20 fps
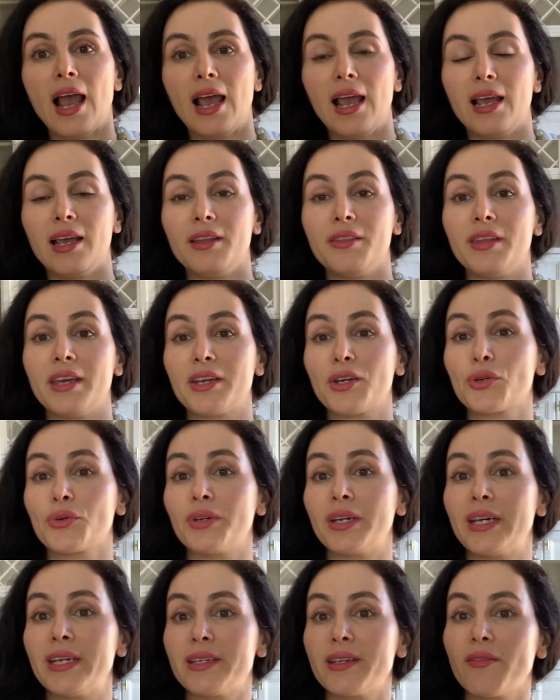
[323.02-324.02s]
and they
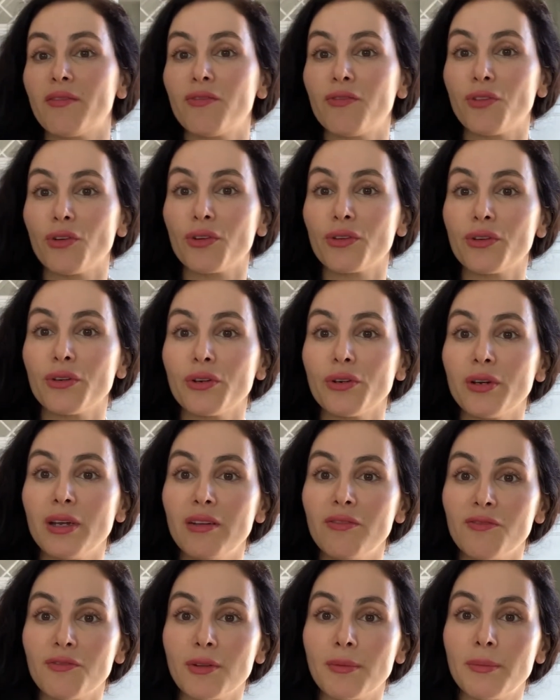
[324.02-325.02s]
create further
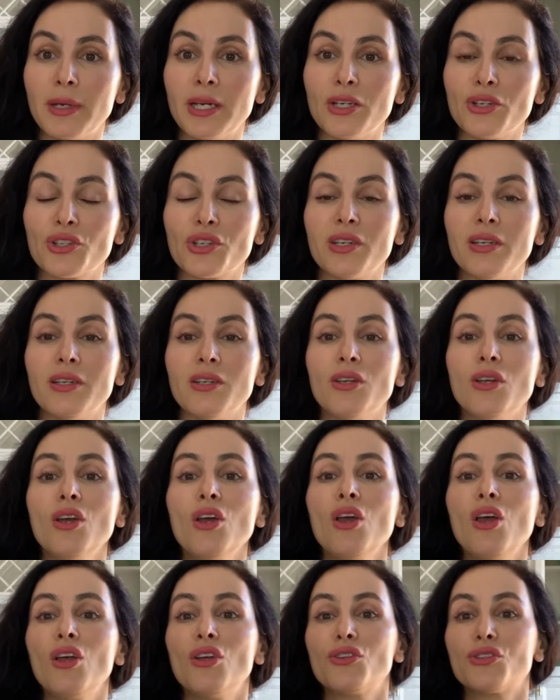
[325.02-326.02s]
inflammation.
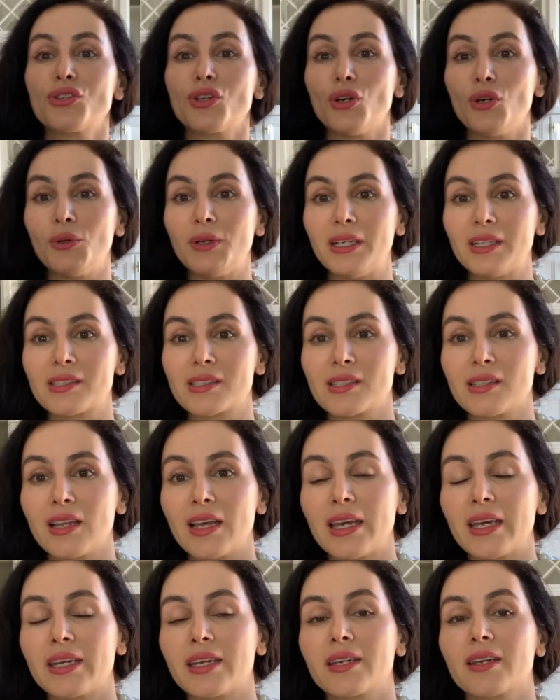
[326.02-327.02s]
So it's
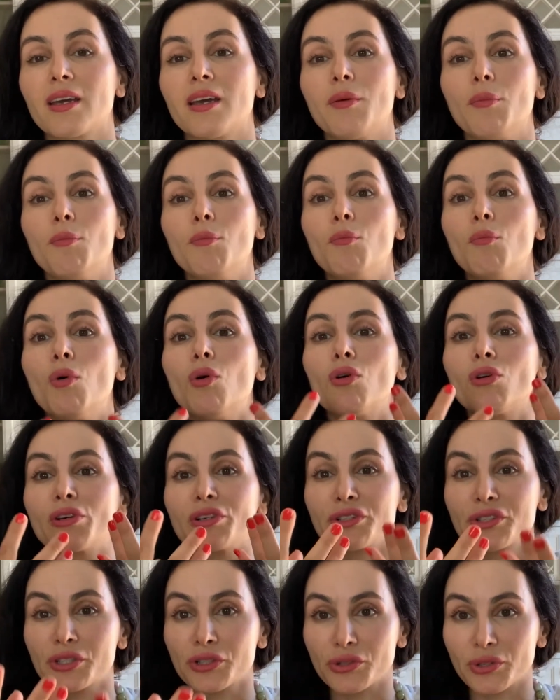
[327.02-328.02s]
like
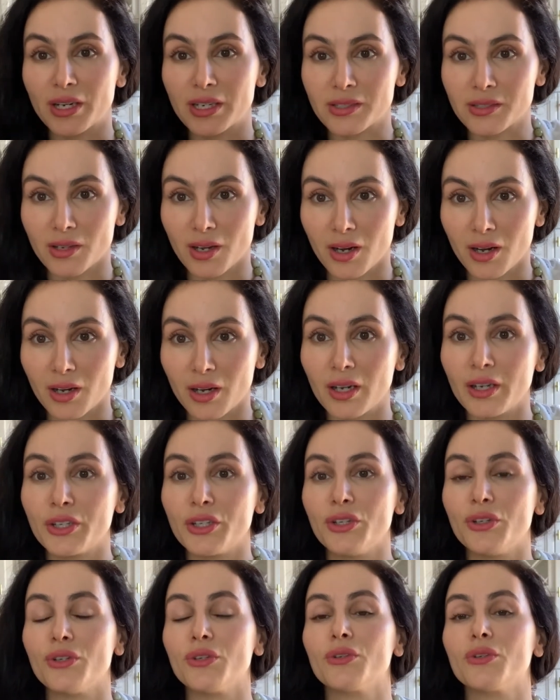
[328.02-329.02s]
more stress on
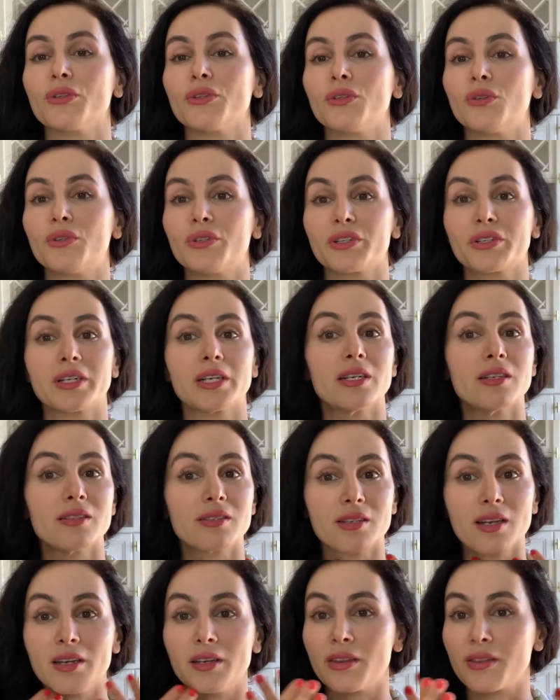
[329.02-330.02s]
your
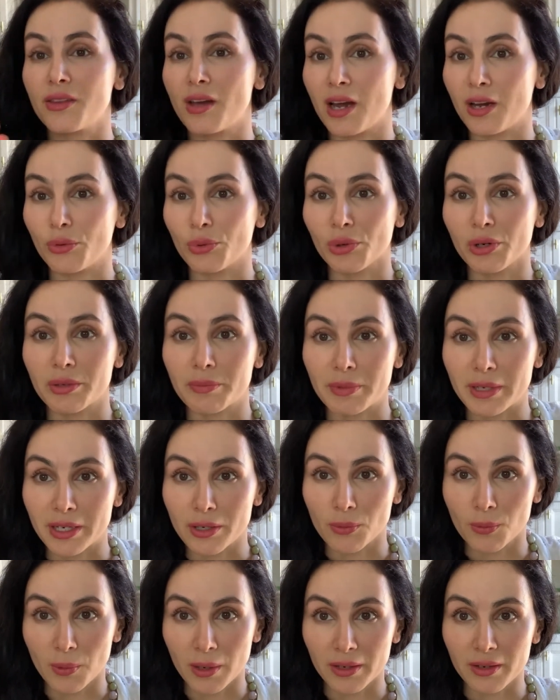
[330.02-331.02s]
organs, and thyroid
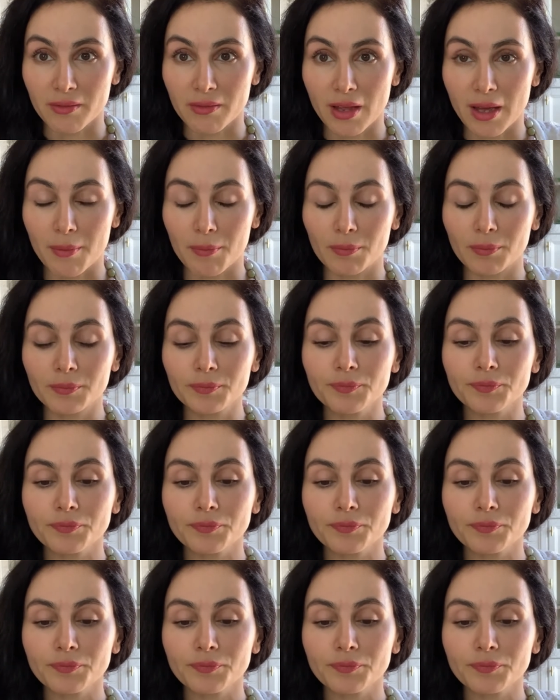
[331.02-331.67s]
being one of them.